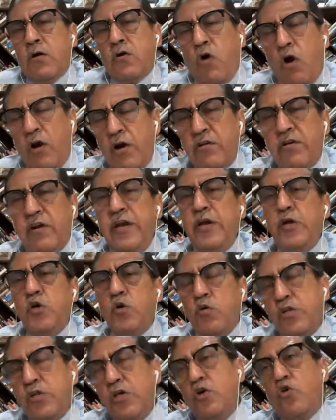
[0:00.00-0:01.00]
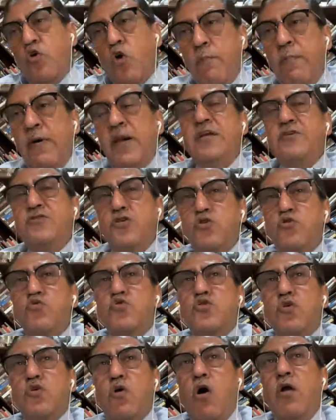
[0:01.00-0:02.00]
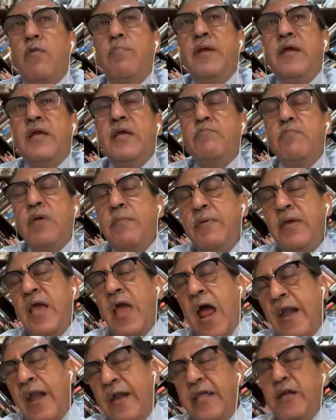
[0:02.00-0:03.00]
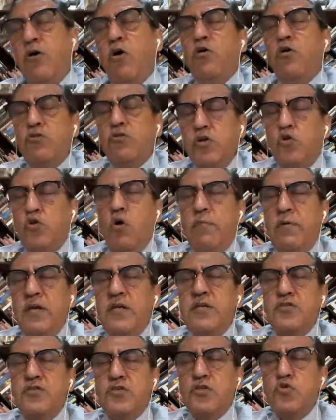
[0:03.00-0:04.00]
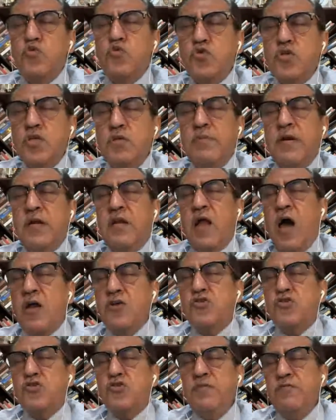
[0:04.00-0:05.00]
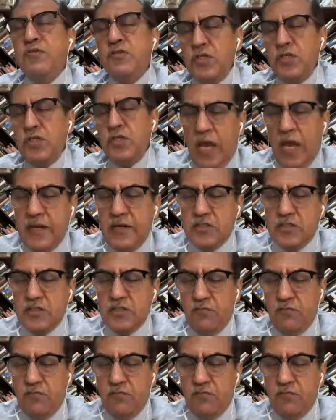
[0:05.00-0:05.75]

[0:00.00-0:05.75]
contrary to the global institution, or maybe adding on to the global institution, but largely with the Chinese